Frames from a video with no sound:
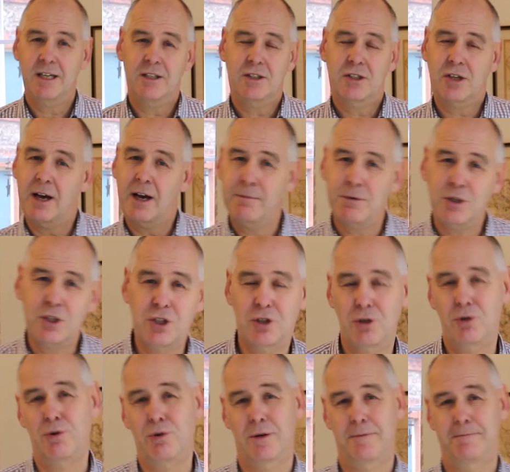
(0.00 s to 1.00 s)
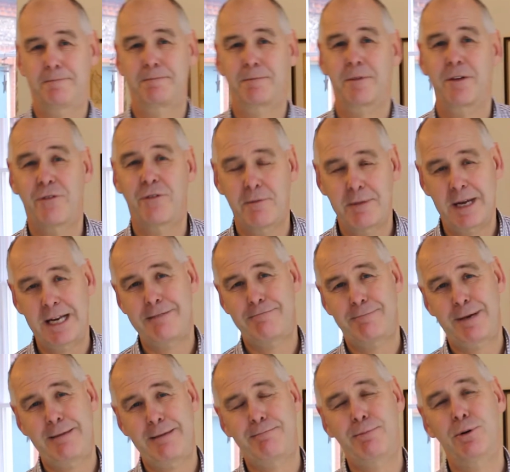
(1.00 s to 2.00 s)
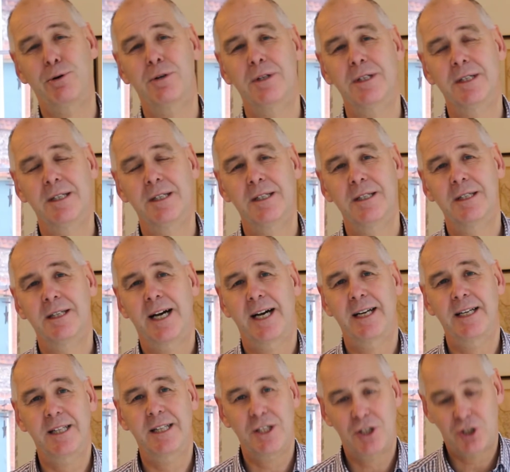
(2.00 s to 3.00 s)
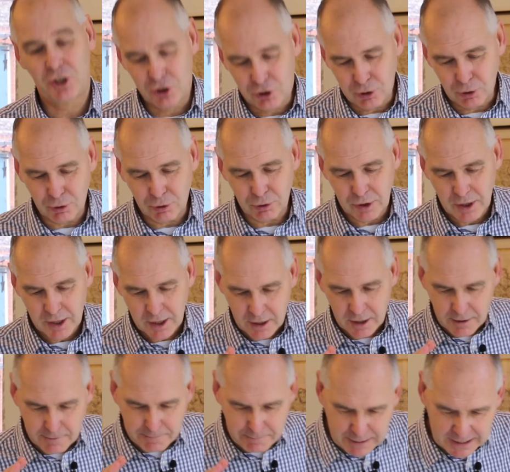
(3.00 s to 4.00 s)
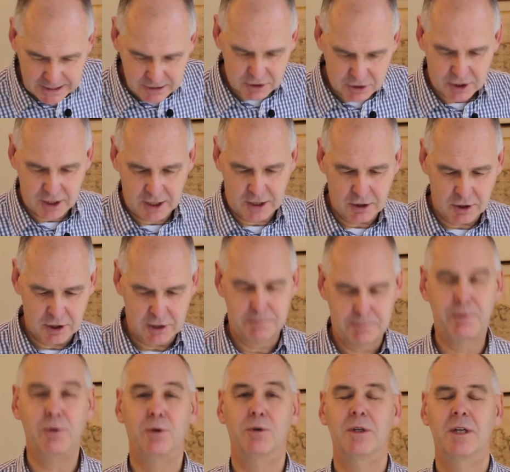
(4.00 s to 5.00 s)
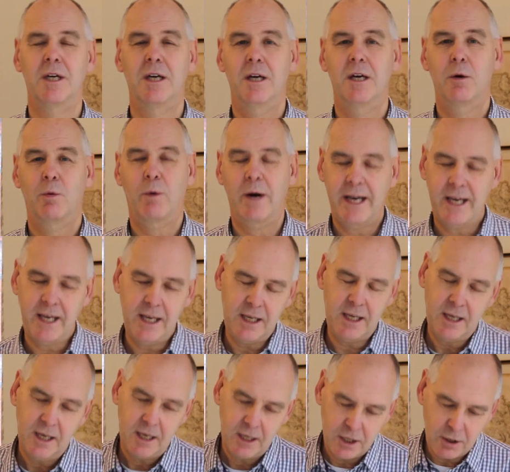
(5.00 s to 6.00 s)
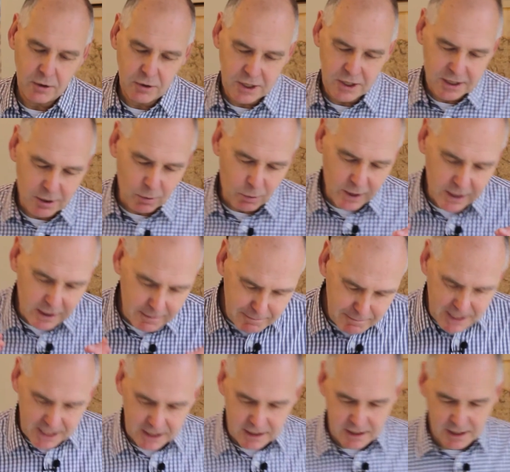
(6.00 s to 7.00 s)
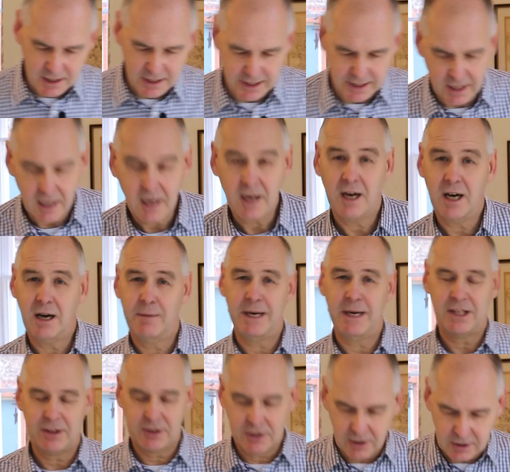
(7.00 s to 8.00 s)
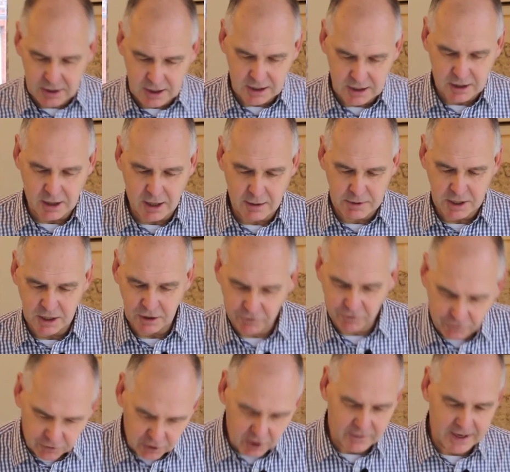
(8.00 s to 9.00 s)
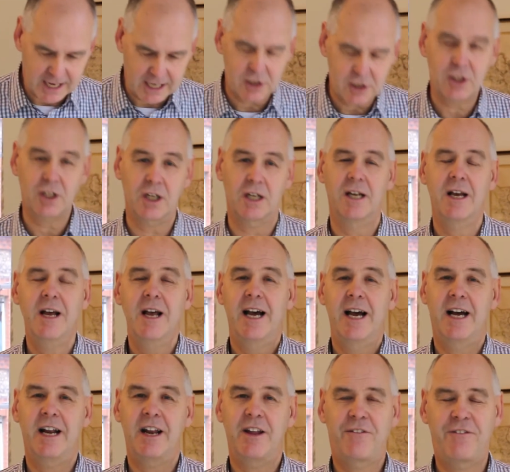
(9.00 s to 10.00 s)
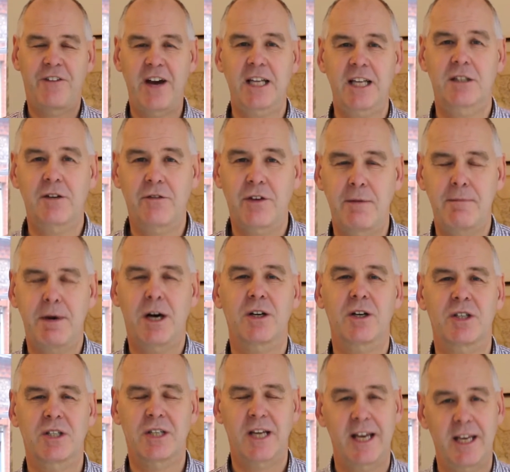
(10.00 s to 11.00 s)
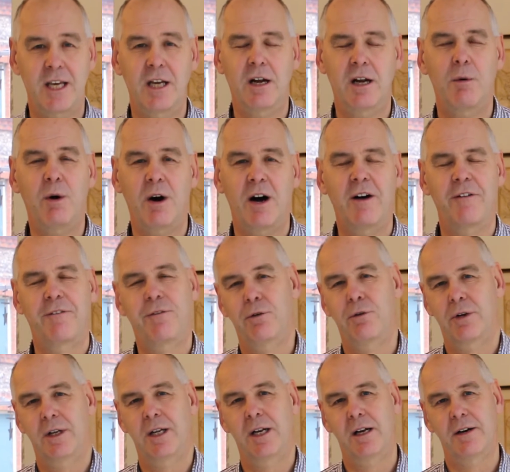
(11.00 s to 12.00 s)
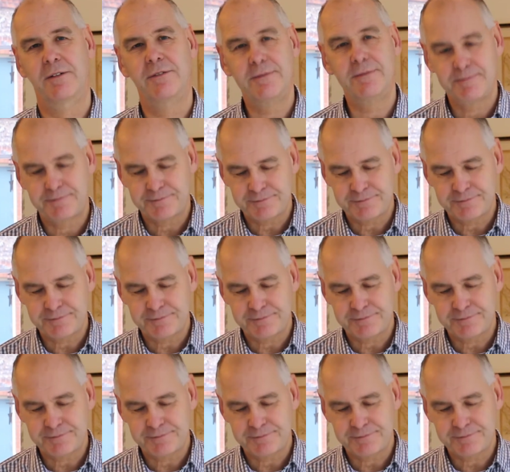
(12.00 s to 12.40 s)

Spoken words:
Time was short for many people. And in this short, punchy gospel, where he uses the word immediately about 30 times, it's full of action. And effectively, Mark's saying, you know what, I've fallen in love.